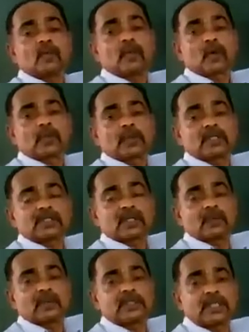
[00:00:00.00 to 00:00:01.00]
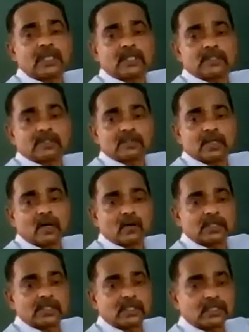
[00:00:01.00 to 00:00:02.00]
properties are changed. How
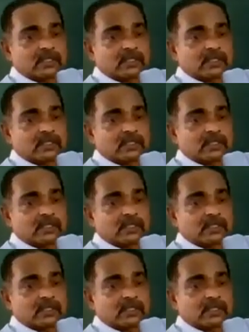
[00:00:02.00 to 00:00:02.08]
does it